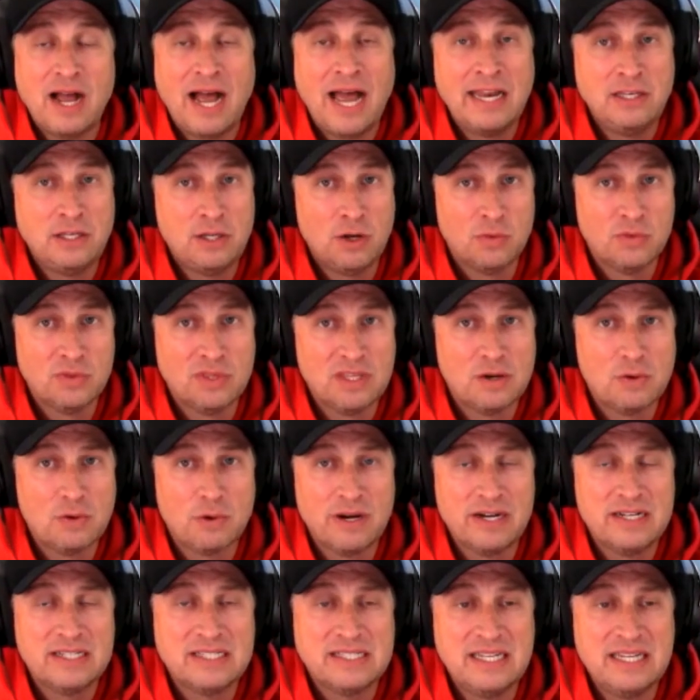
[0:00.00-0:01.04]
I don't think we're
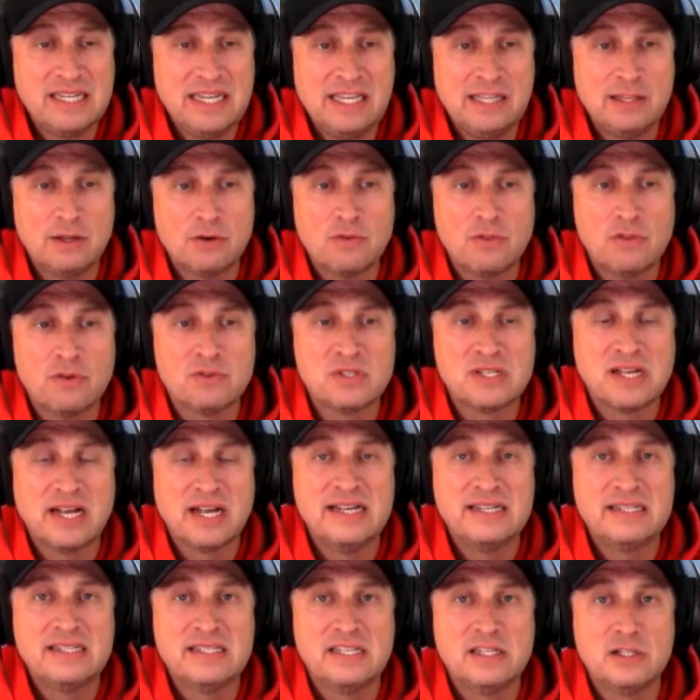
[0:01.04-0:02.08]
going to see either of those
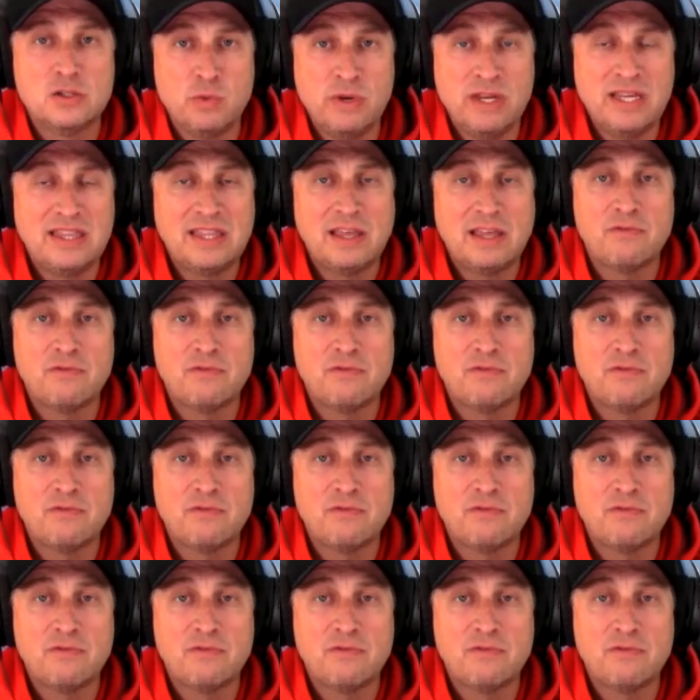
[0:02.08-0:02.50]
guys this week.